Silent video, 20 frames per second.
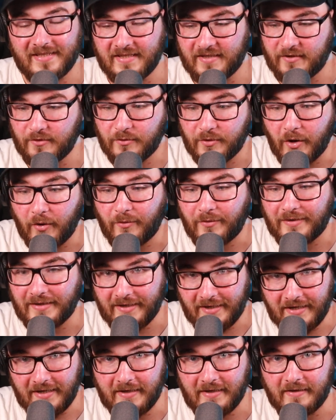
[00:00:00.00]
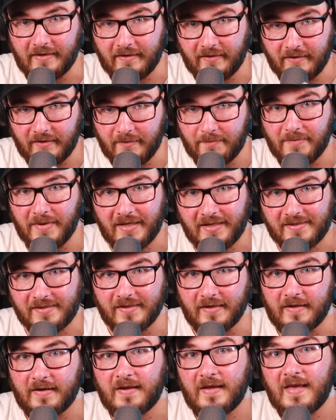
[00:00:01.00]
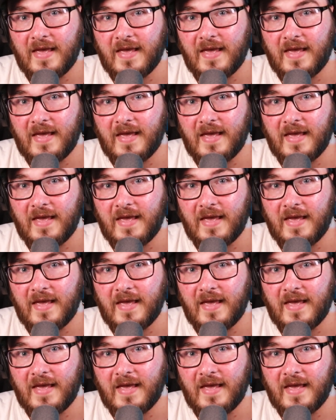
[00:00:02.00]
You don't need the mixer.